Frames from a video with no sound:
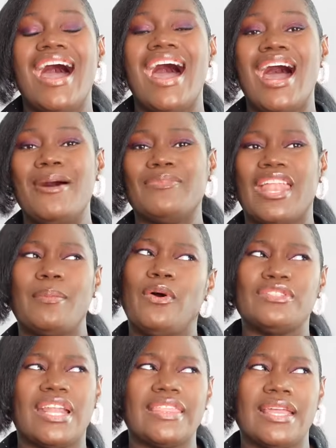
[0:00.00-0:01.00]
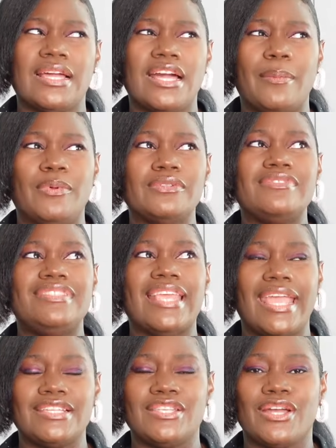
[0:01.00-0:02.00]
that I posted I think a couple of
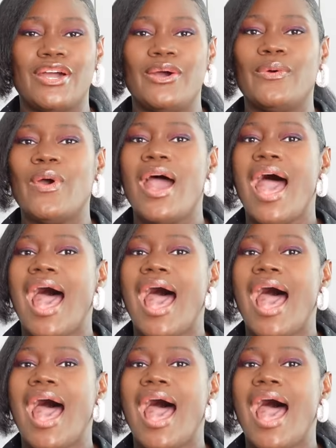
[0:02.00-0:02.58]
days ago,